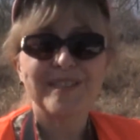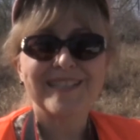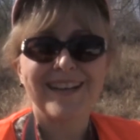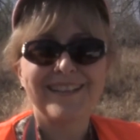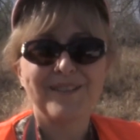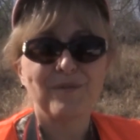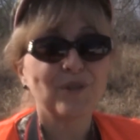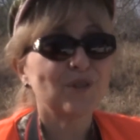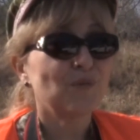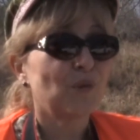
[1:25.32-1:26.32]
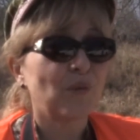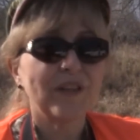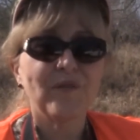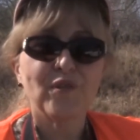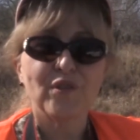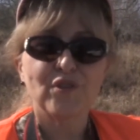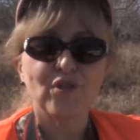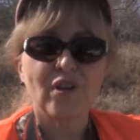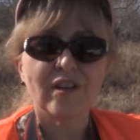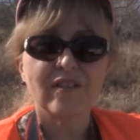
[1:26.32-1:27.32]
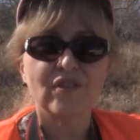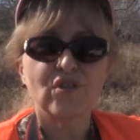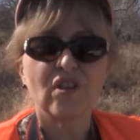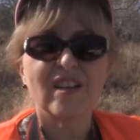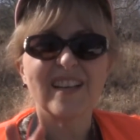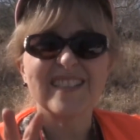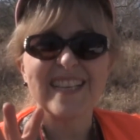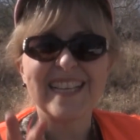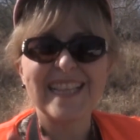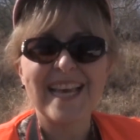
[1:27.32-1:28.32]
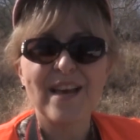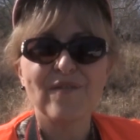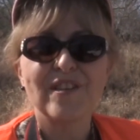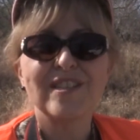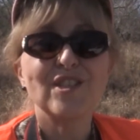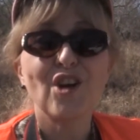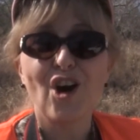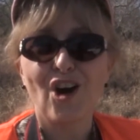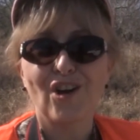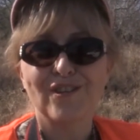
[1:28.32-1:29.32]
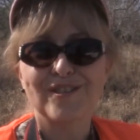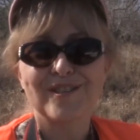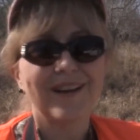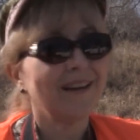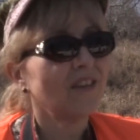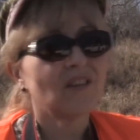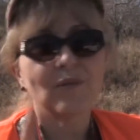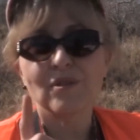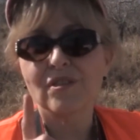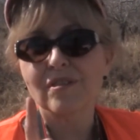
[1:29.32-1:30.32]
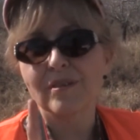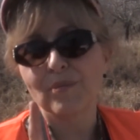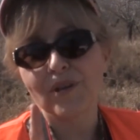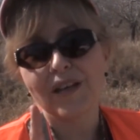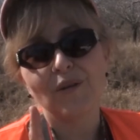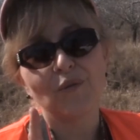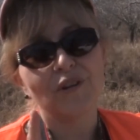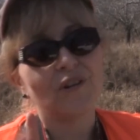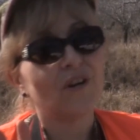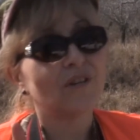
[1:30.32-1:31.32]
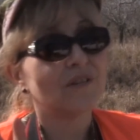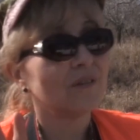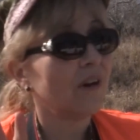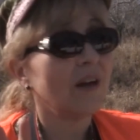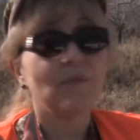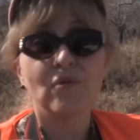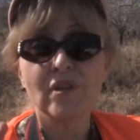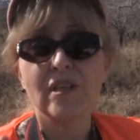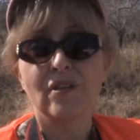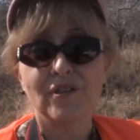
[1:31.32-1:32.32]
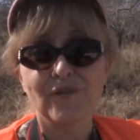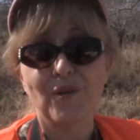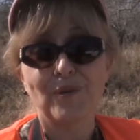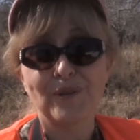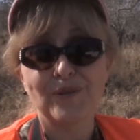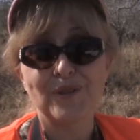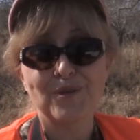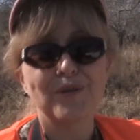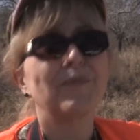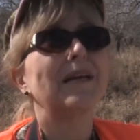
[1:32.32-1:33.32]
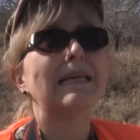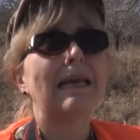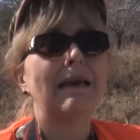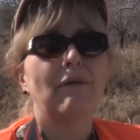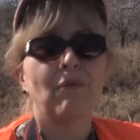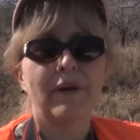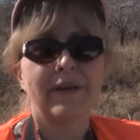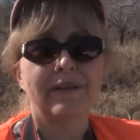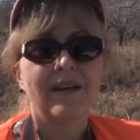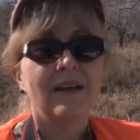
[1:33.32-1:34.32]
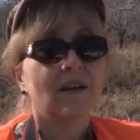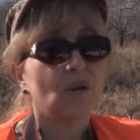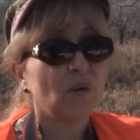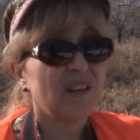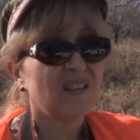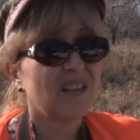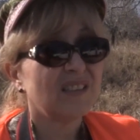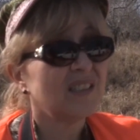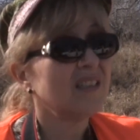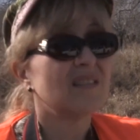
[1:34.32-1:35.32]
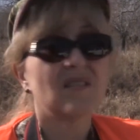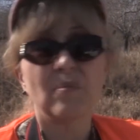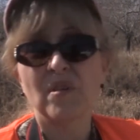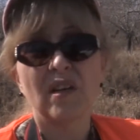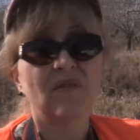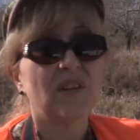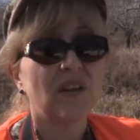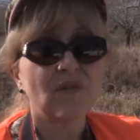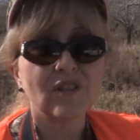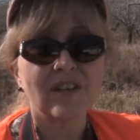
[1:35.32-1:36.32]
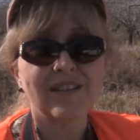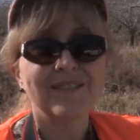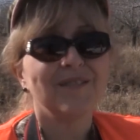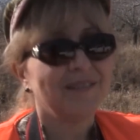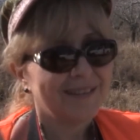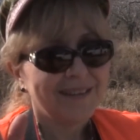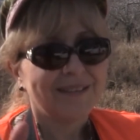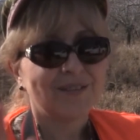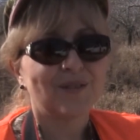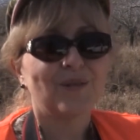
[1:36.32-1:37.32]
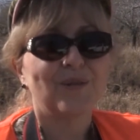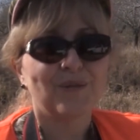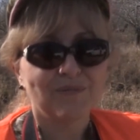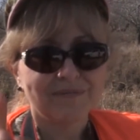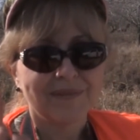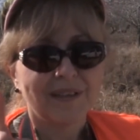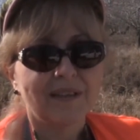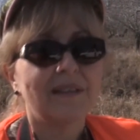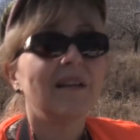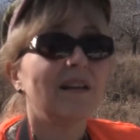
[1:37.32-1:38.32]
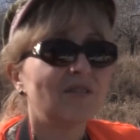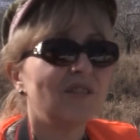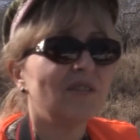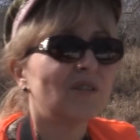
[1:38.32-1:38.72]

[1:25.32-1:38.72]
excited. We're waiting for the truck. The truck has 11 dogs. I thought they were just going to bring out 1 dog, so I'm really looking forward to this trip. I can't wait. Quail hunting is something I've never done, so I'll see you